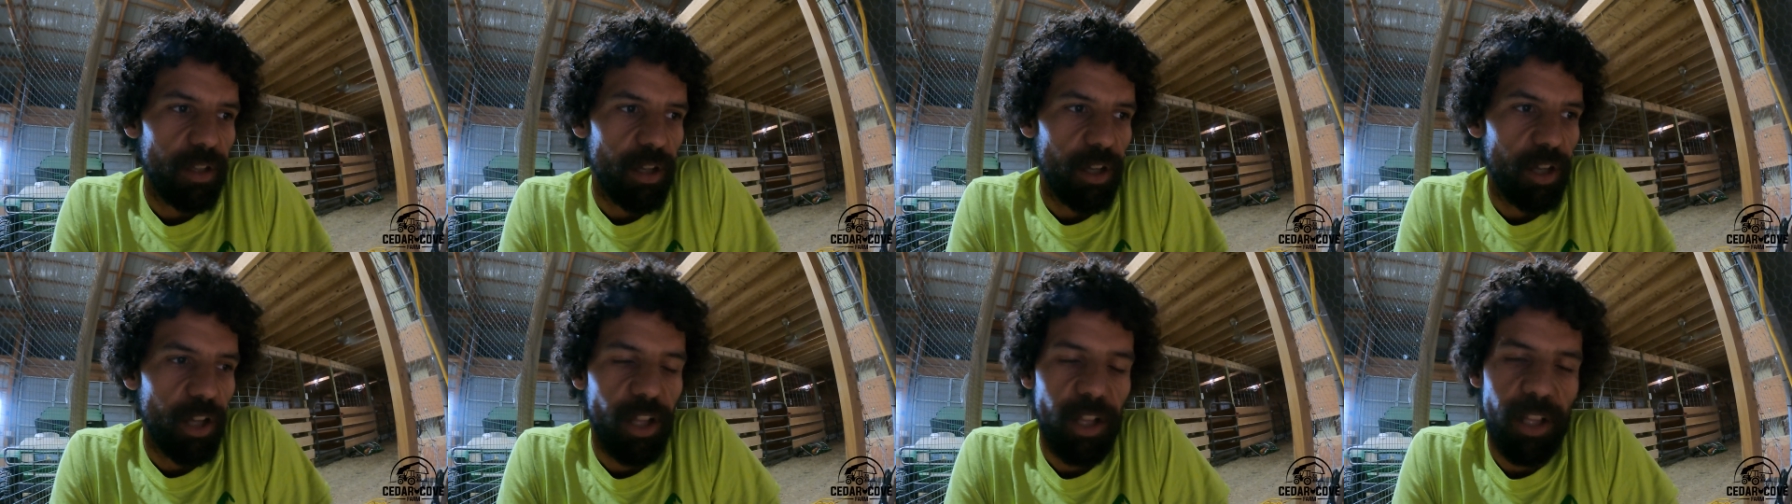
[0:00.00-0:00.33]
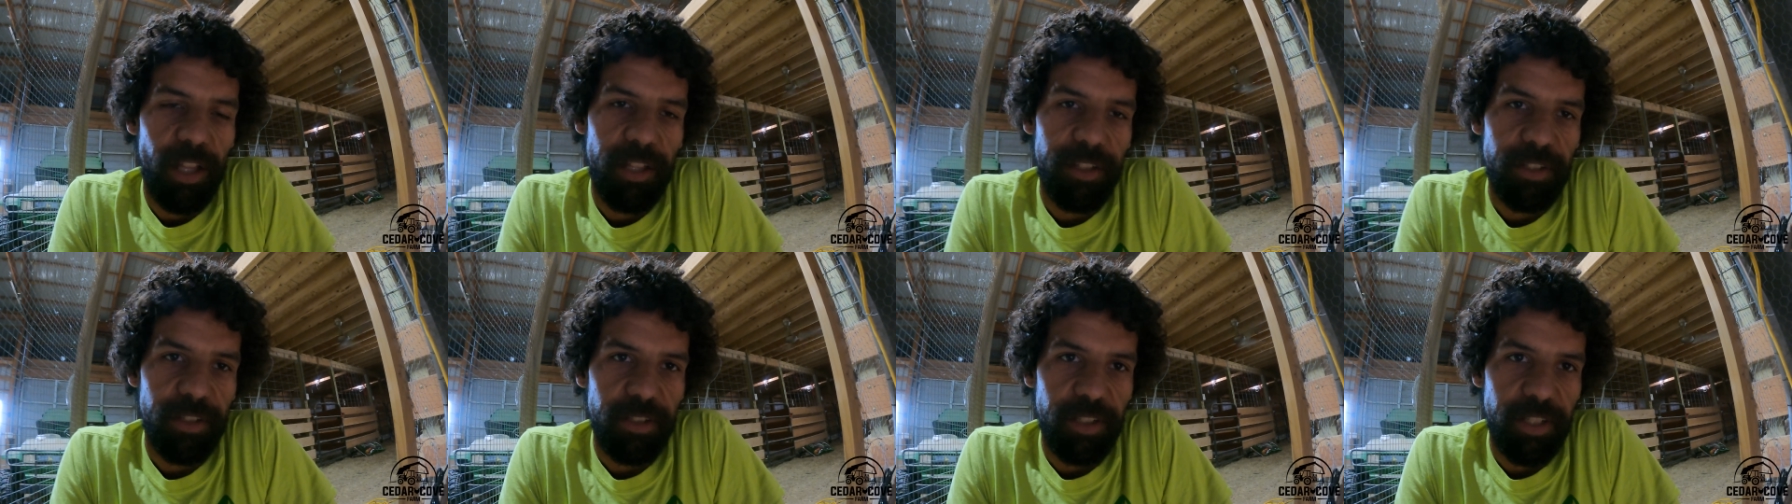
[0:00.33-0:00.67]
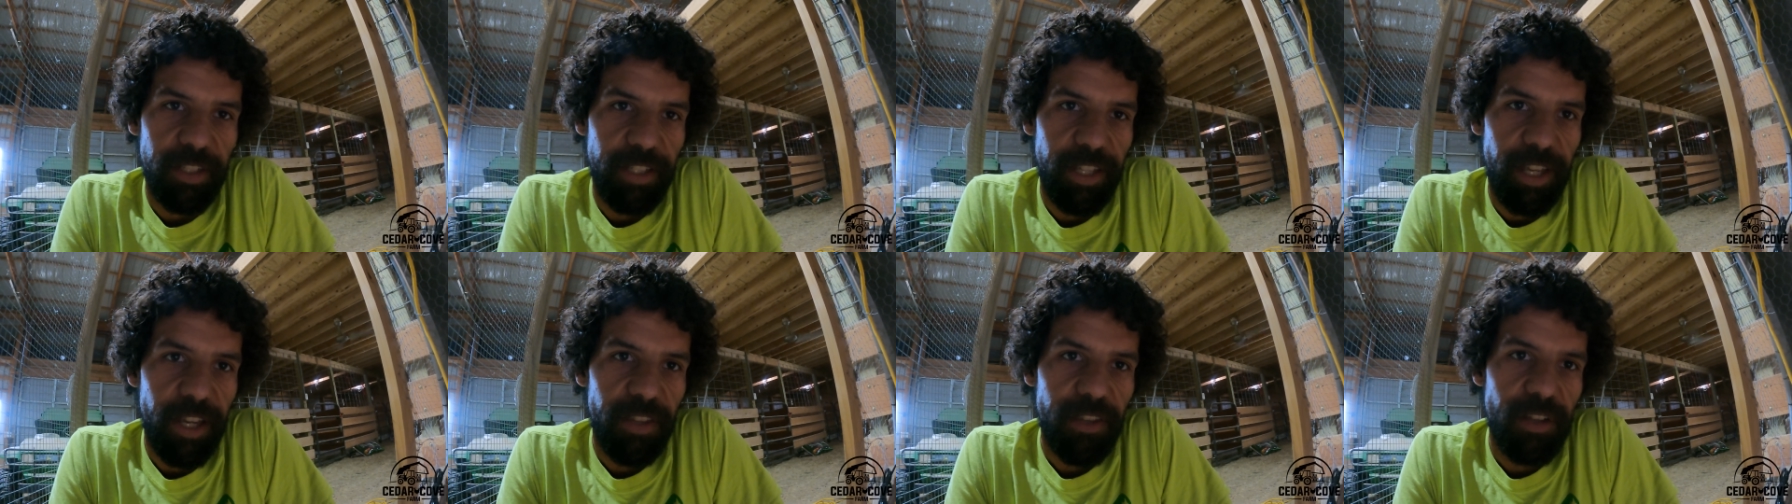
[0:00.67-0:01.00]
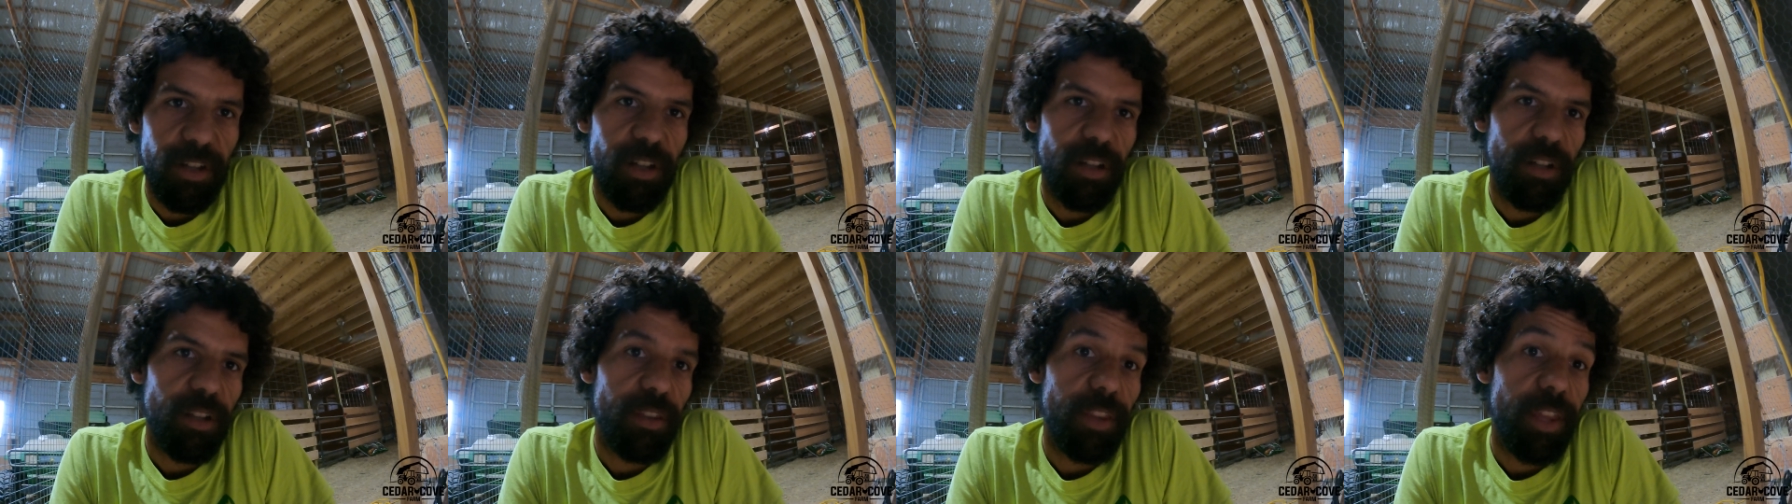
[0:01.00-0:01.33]
all huddled
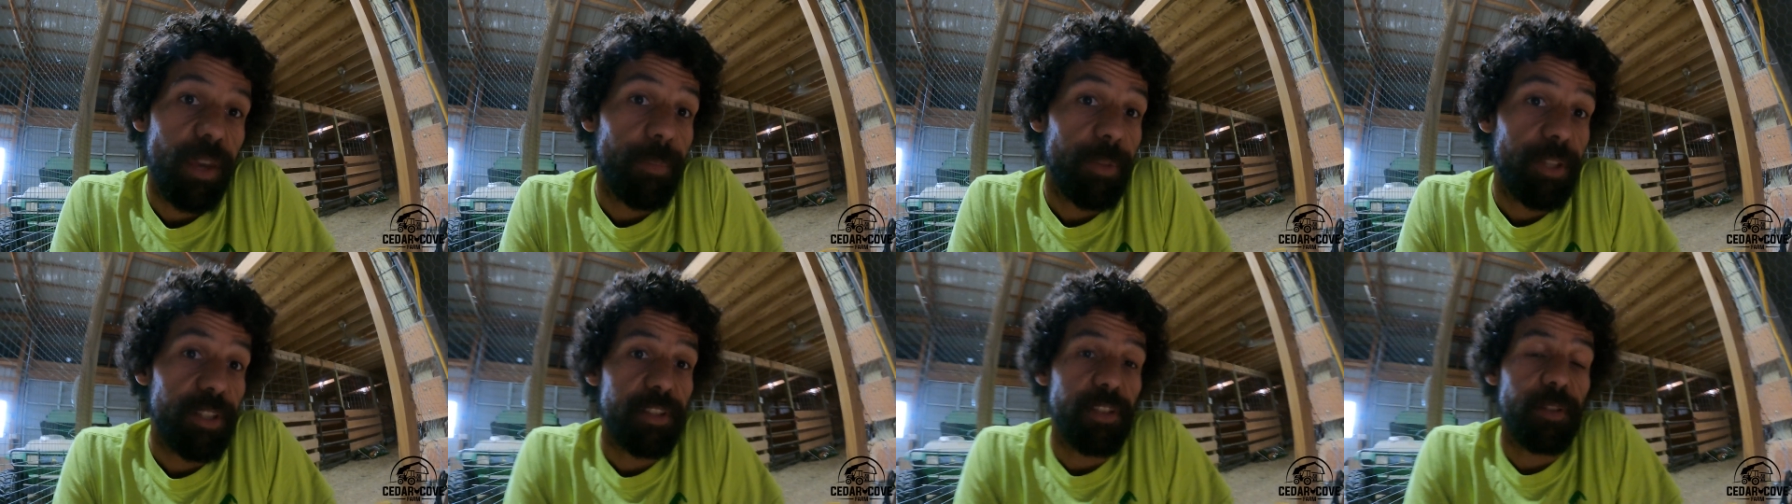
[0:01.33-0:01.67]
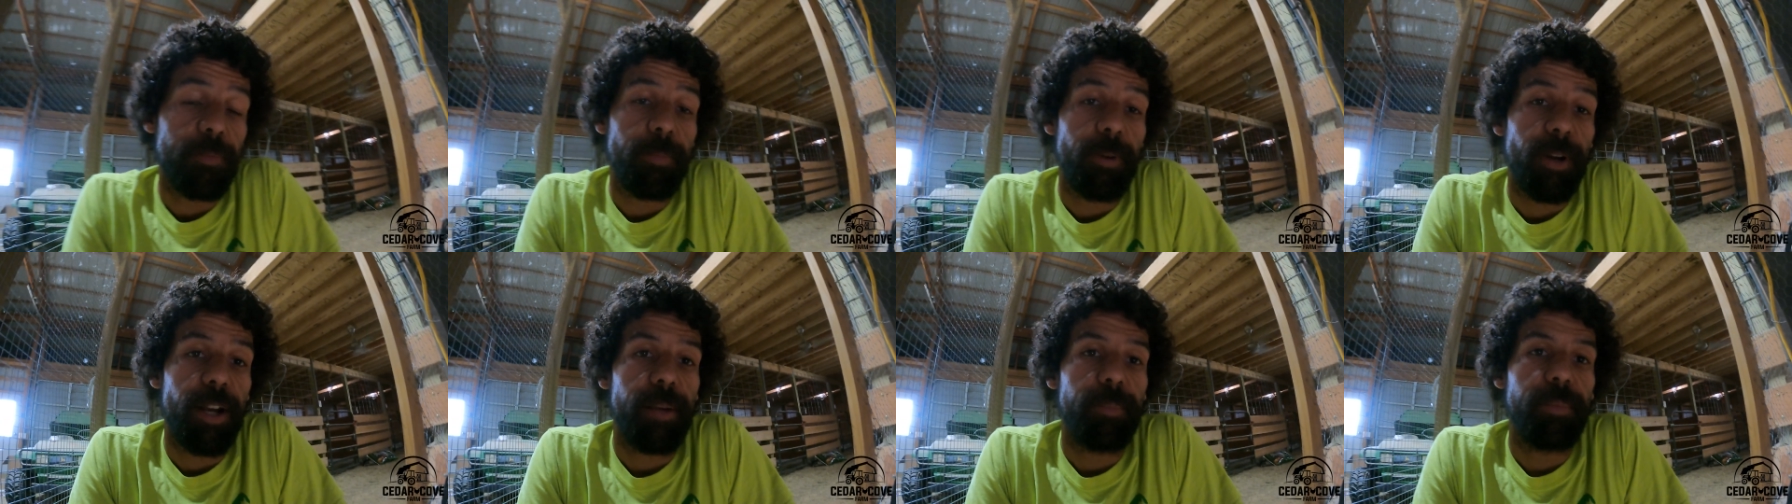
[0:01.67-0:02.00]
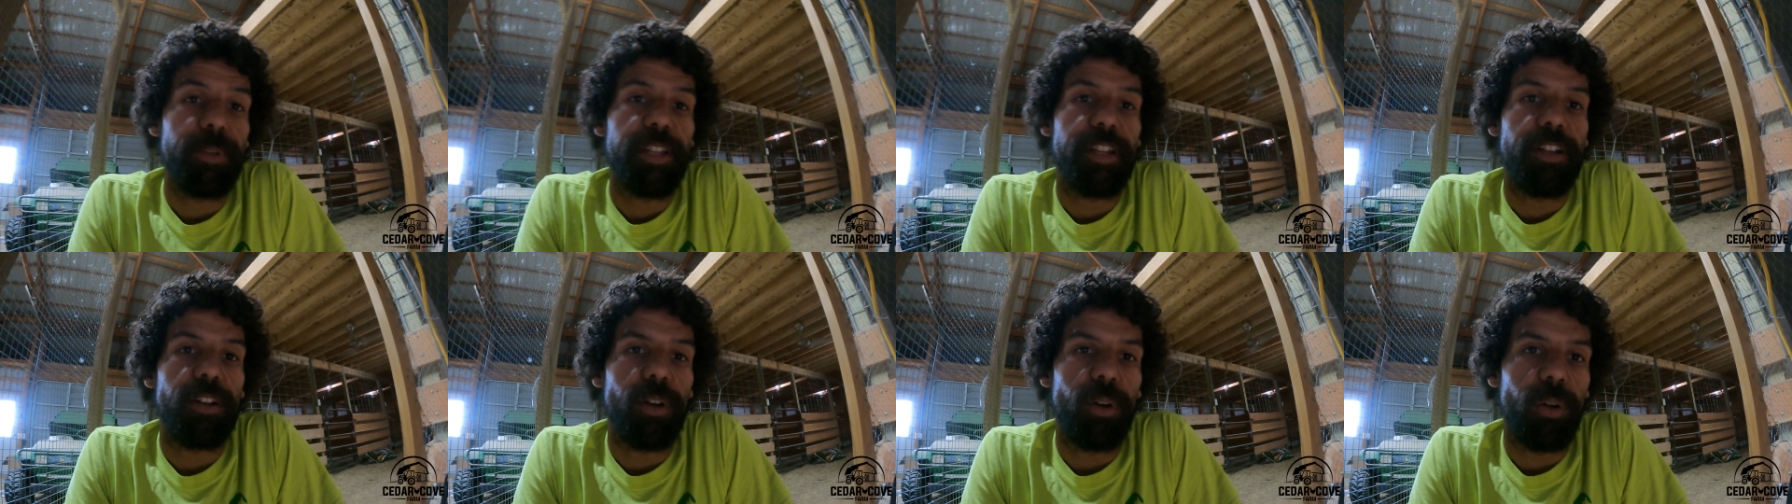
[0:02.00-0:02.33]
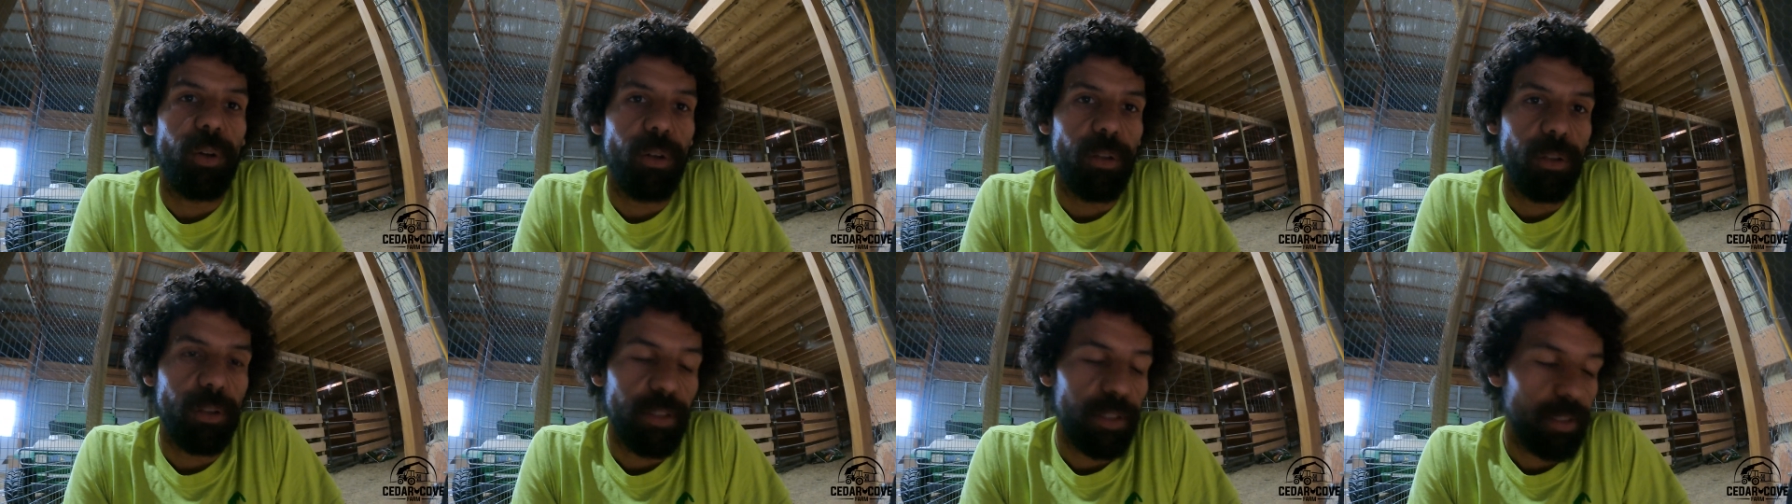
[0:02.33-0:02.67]
together, that means they're probably
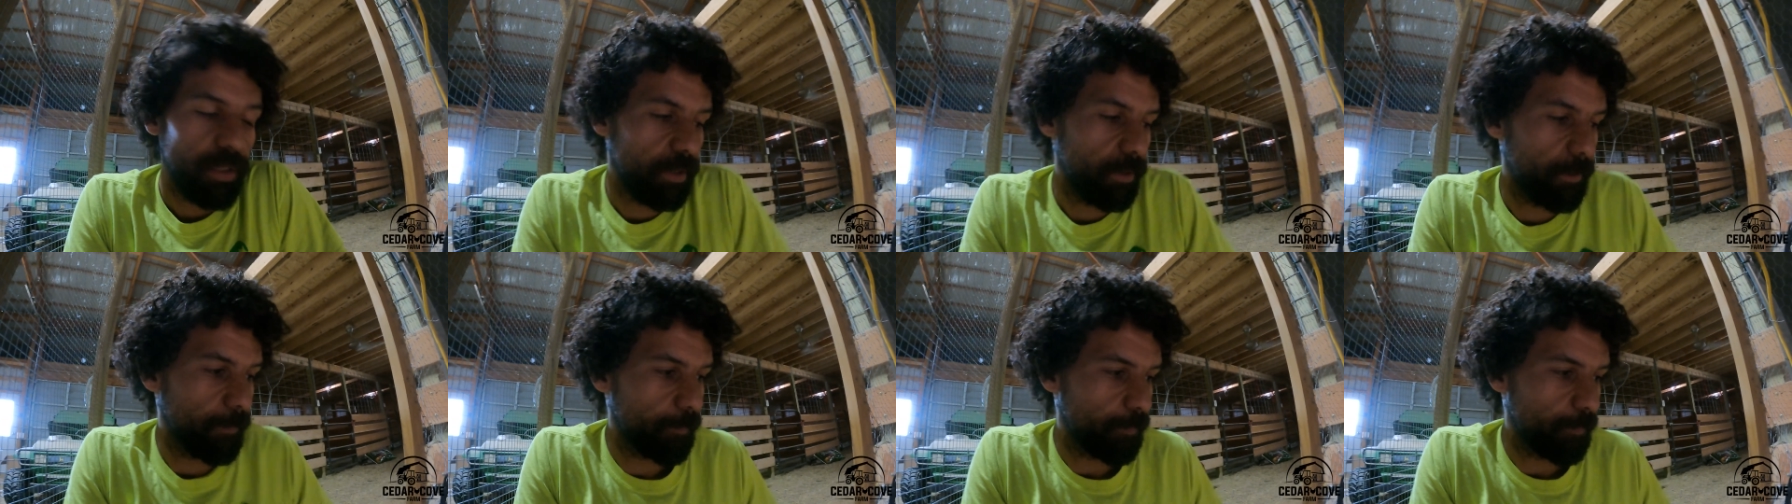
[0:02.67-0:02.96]
cold.